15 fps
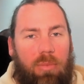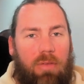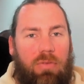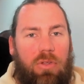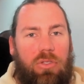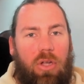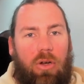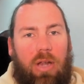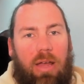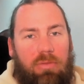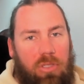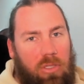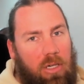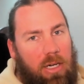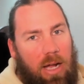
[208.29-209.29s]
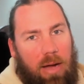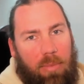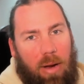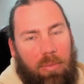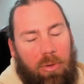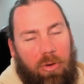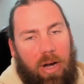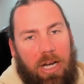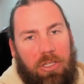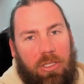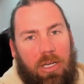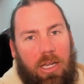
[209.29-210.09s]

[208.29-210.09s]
If you don't have Sidearm Apparition